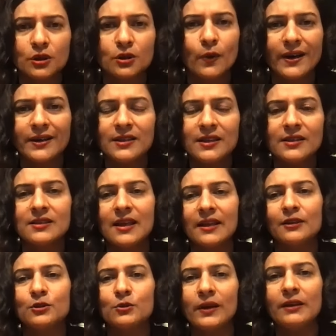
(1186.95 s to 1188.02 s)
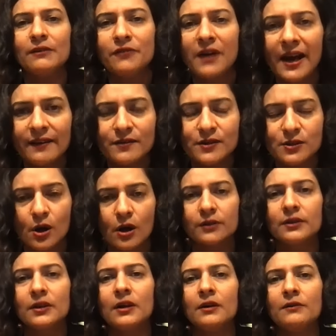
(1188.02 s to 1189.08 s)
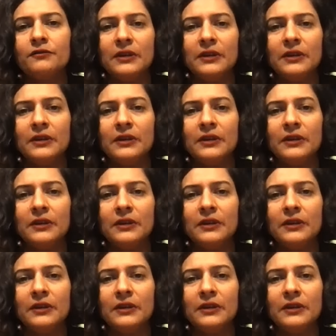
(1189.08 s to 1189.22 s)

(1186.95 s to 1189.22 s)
20s than the 25s on the